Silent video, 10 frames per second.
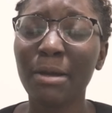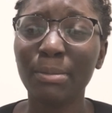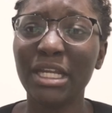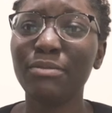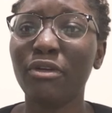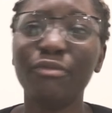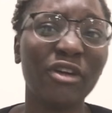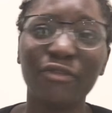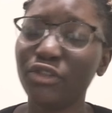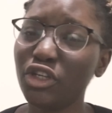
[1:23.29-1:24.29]
plain puff
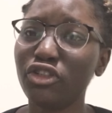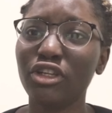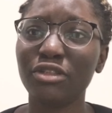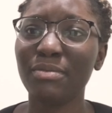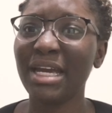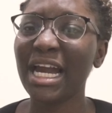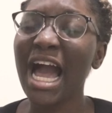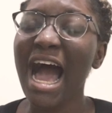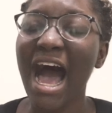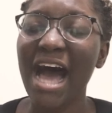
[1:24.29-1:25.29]
puff with just nutmeg
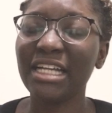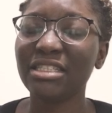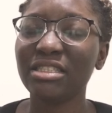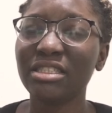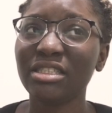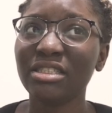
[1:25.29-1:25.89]
and